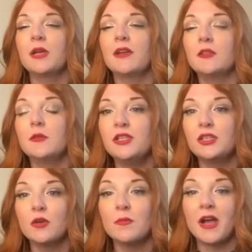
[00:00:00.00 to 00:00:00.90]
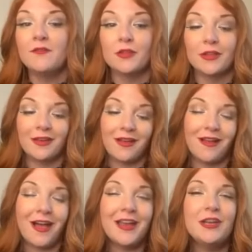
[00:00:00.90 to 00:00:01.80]
We have to be so mindful. And
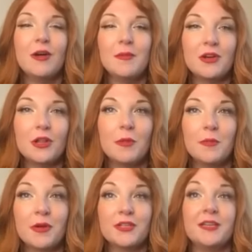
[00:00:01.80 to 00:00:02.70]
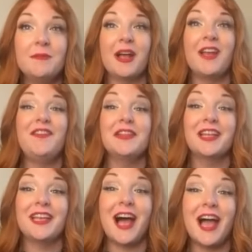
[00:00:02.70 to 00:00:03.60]
I know I'm a gullible person, but I feel like